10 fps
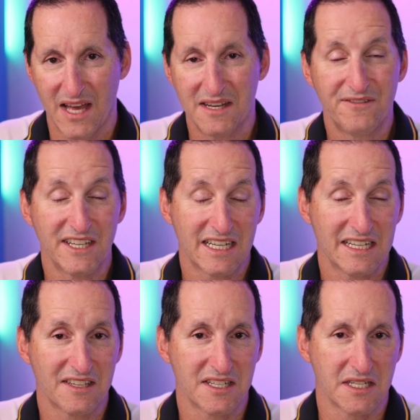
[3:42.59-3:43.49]
And if you're
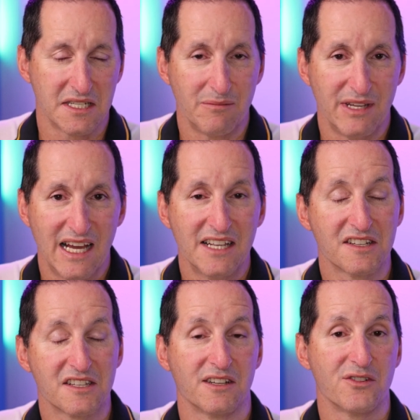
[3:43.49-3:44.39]
connected as a DBA,
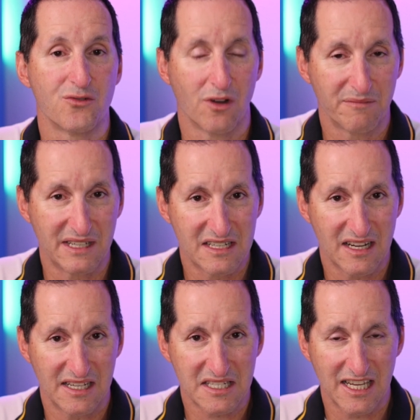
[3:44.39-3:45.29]
it's going to drop the
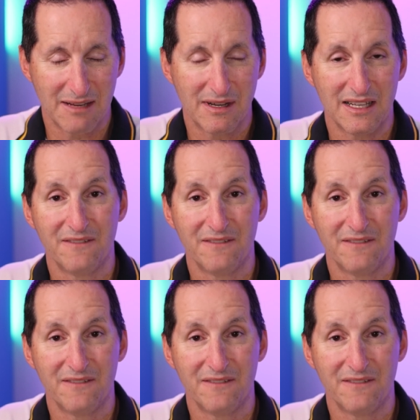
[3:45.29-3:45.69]
entire schema.